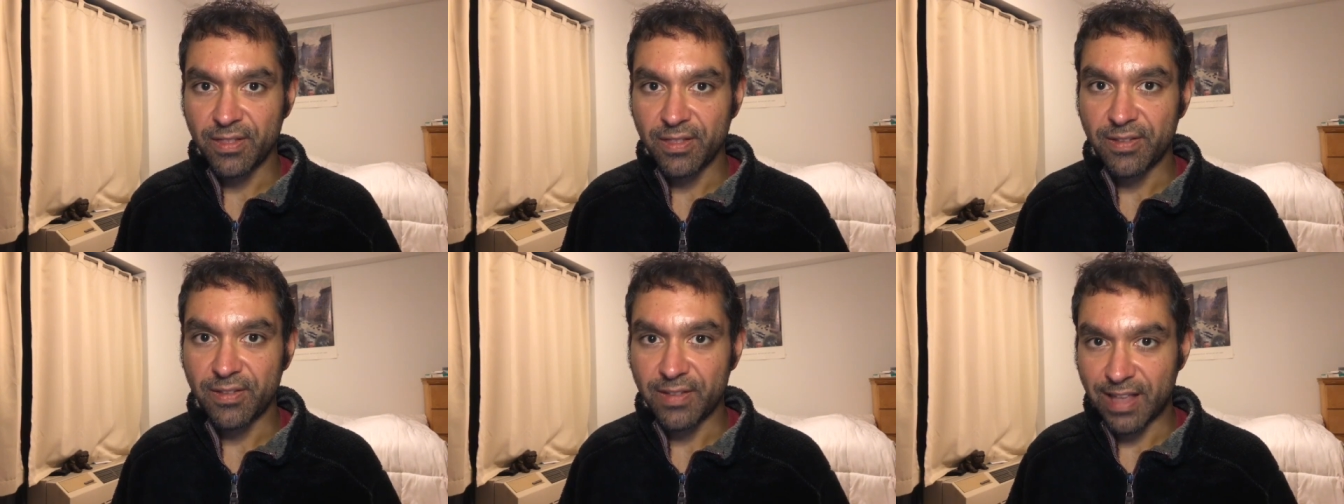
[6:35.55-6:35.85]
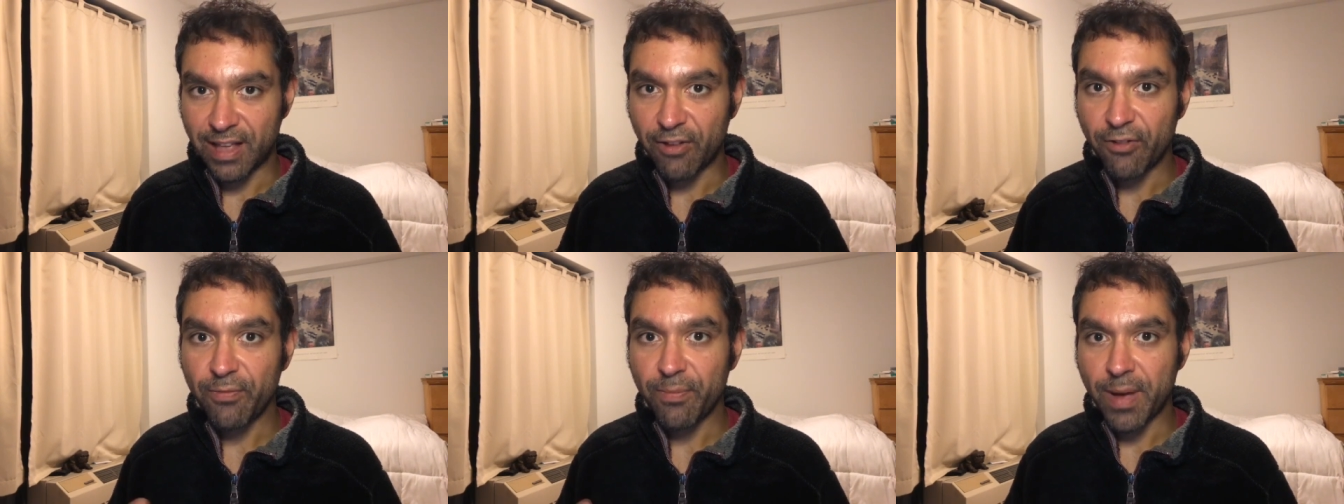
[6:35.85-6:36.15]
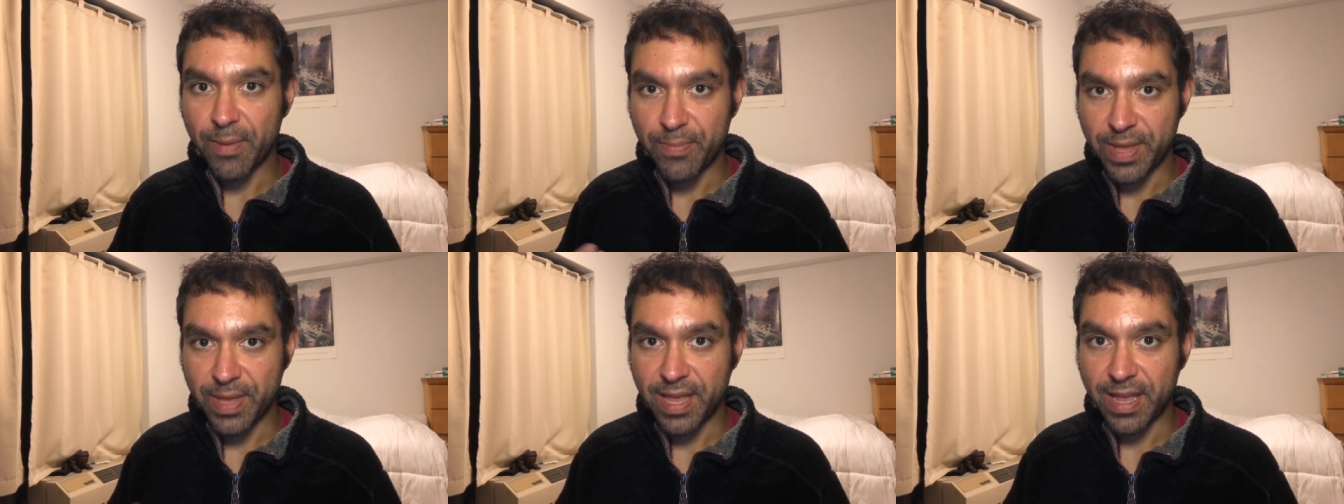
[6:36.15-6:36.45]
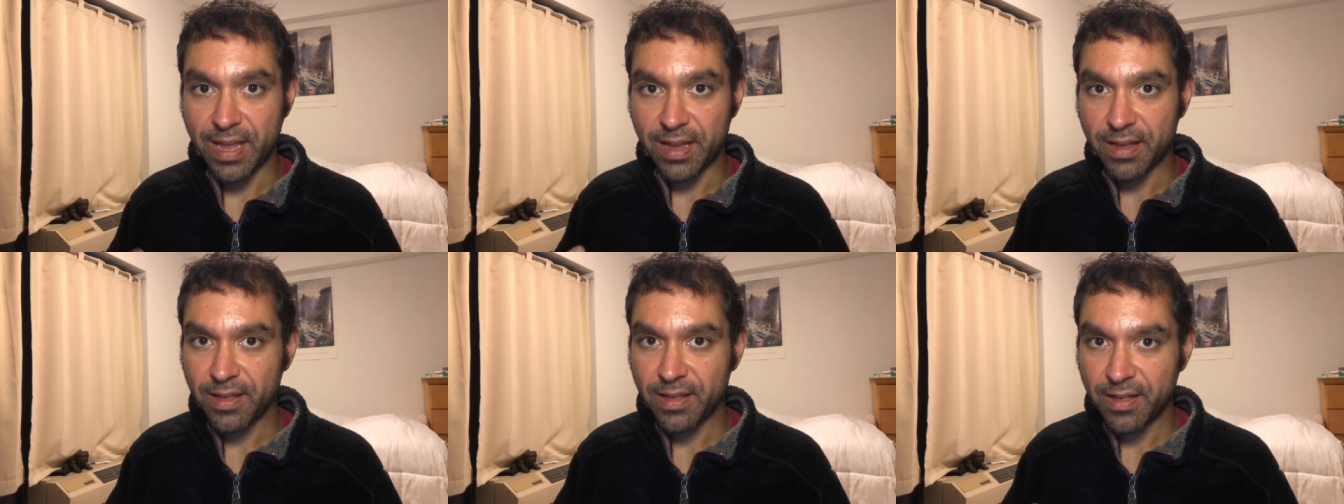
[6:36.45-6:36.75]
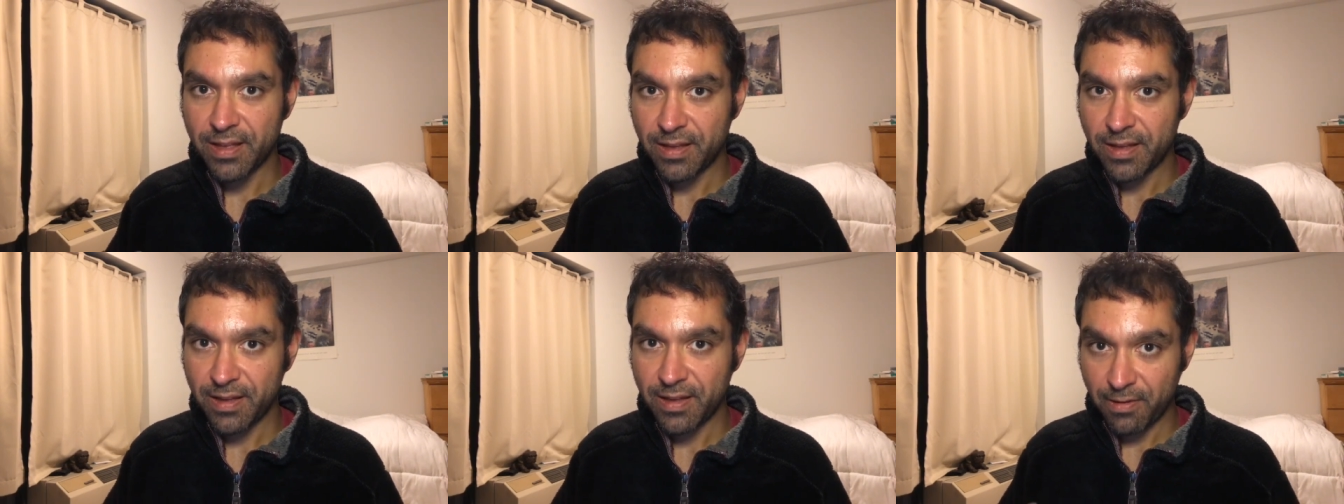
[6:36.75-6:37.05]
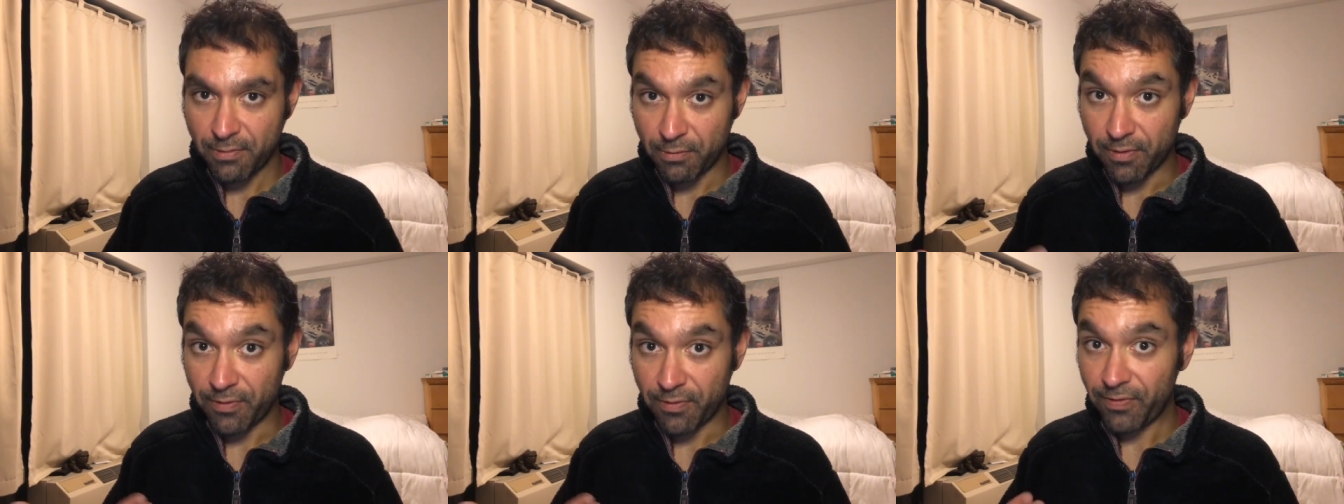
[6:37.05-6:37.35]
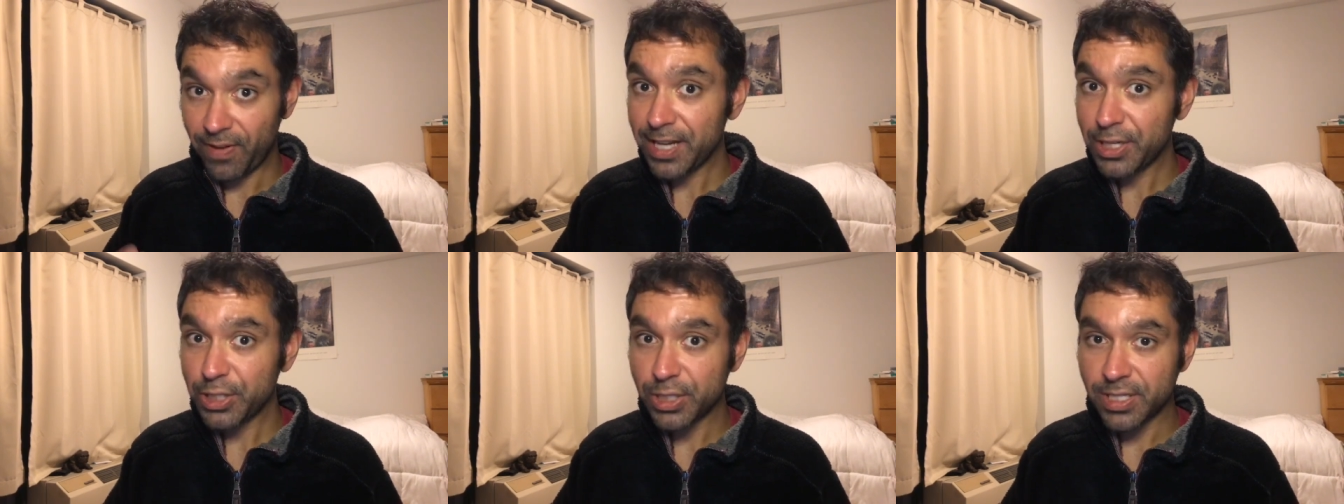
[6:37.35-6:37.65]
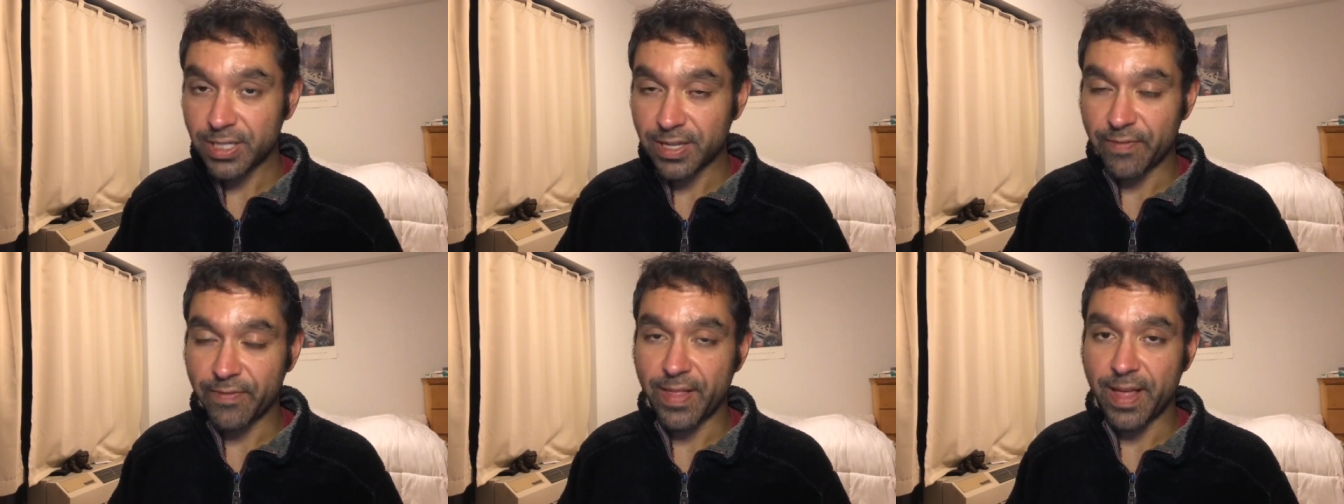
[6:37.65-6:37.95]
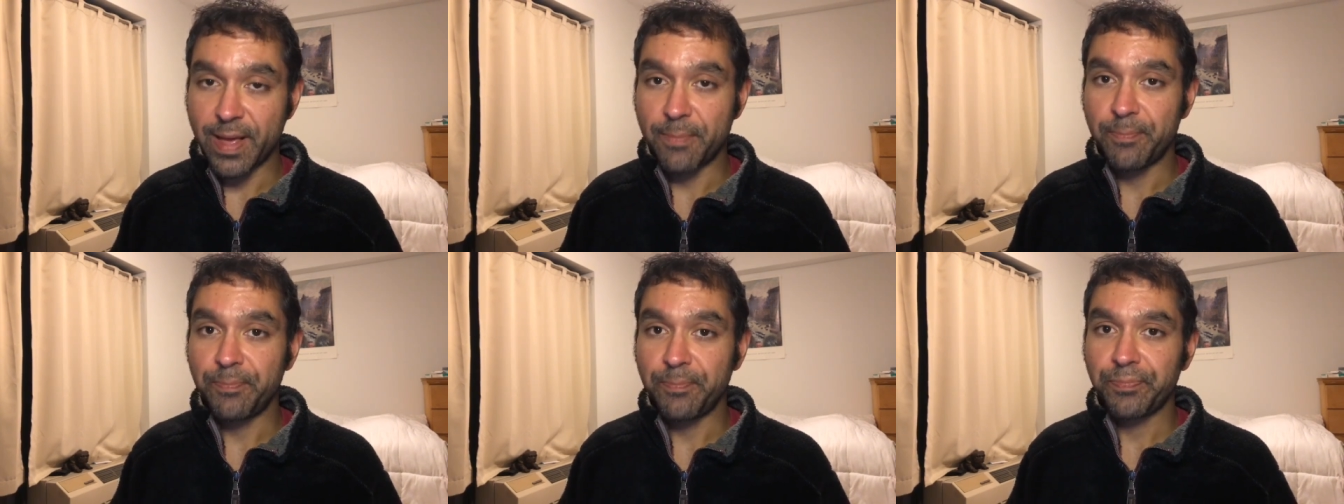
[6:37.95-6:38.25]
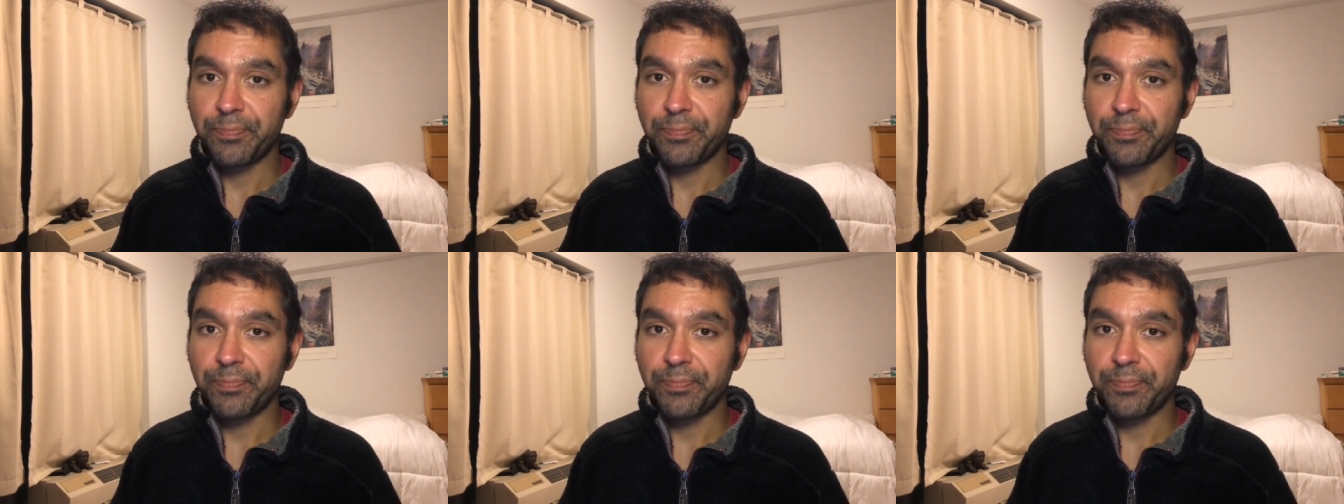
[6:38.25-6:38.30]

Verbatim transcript: the self by being reflections of them.